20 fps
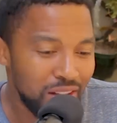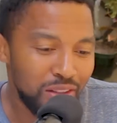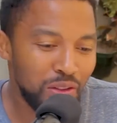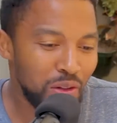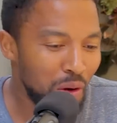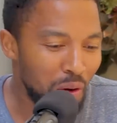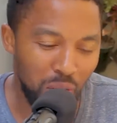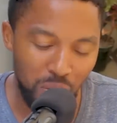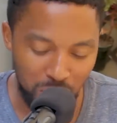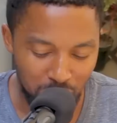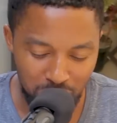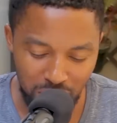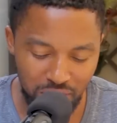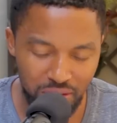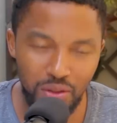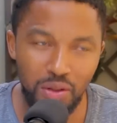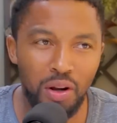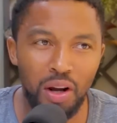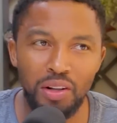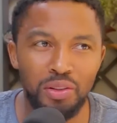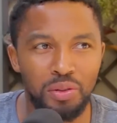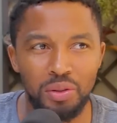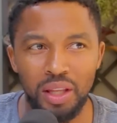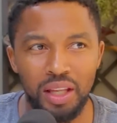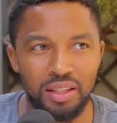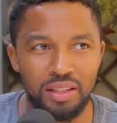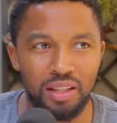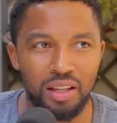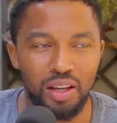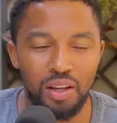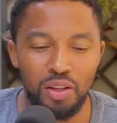No, you can't do that.